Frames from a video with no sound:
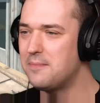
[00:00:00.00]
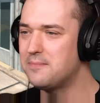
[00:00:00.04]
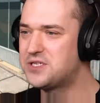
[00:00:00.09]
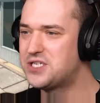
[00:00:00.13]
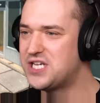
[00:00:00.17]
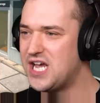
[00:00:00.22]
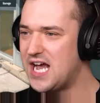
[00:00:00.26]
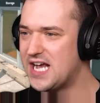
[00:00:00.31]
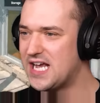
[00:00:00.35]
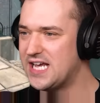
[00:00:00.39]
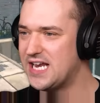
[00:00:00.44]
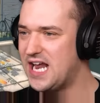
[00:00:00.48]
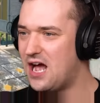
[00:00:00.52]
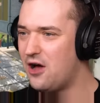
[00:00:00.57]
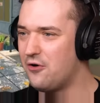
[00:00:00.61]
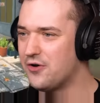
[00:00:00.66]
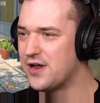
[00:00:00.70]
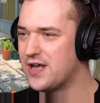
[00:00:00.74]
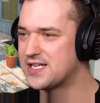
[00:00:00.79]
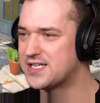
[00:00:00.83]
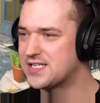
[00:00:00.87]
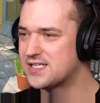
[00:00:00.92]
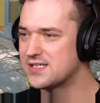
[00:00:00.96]
come check it
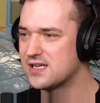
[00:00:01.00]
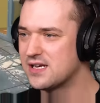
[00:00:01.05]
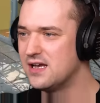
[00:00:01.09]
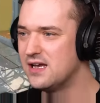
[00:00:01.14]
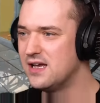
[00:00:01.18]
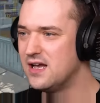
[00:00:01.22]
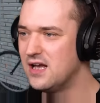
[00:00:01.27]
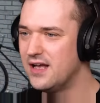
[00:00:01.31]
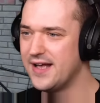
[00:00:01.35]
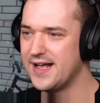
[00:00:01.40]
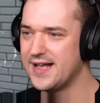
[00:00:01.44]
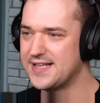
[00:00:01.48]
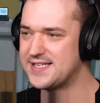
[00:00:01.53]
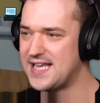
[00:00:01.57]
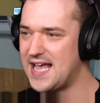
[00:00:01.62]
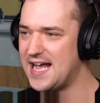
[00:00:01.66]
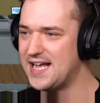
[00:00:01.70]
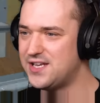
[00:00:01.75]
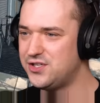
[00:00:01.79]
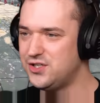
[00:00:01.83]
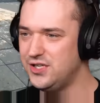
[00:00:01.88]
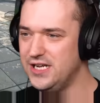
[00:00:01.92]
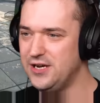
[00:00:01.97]
out. It's
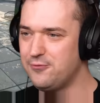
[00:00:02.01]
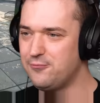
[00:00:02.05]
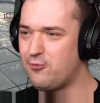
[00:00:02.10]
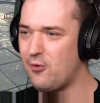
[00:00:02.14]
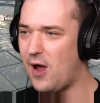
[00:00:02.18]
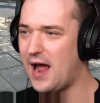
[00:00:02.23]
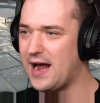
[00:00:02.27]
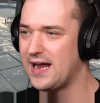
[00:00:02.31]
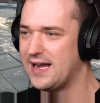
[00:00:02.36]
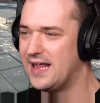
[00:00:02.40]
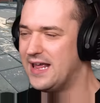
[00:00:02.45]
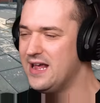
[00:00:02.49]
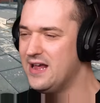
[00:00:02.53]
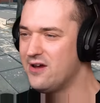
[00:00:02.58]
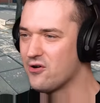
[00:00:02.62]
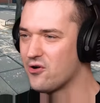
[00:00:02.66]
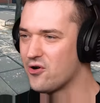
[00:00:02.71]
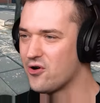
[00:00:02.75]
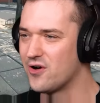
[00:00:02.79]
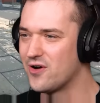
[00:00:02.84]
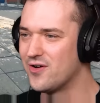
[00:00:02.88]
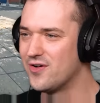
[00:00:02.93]
actually right here.